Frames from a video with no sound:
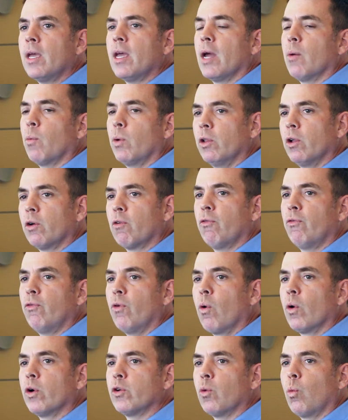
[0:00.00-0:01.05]
and we look
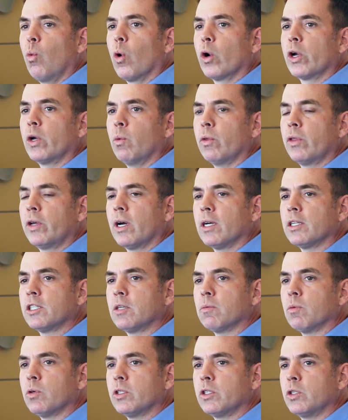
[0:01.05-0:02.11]
forward to working with
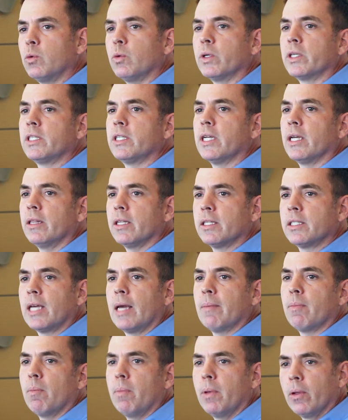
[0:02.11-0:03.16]
customers to extend this
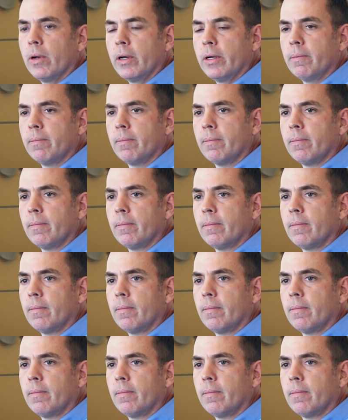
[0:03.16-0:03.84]
capability.